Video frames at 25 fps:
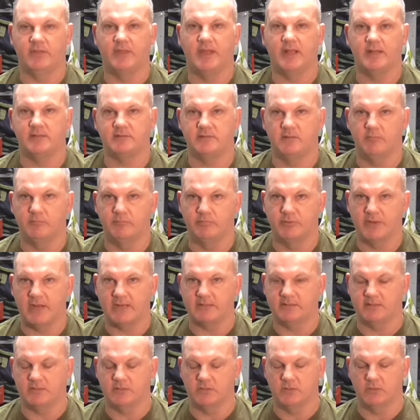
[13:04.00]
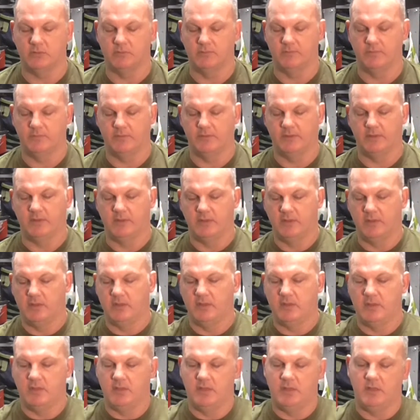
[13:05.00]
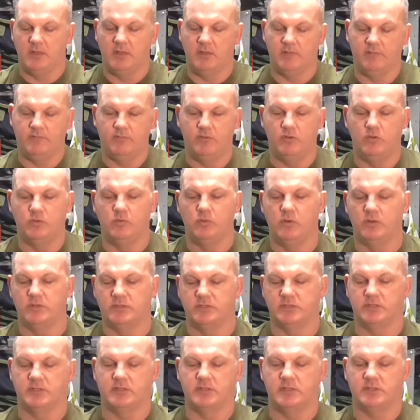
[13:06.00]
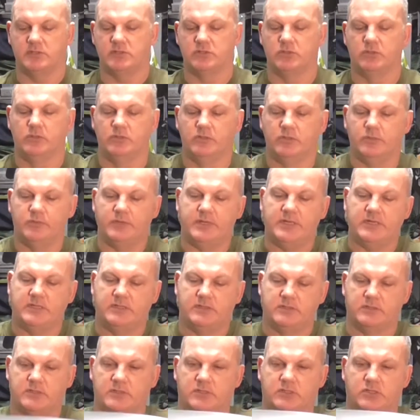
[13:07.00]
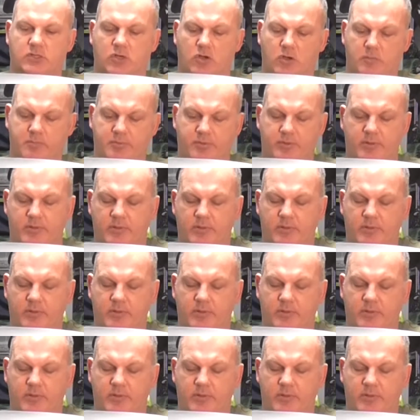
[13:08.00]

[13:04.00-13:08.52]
That's impractical. If you wanted this all the way to the top,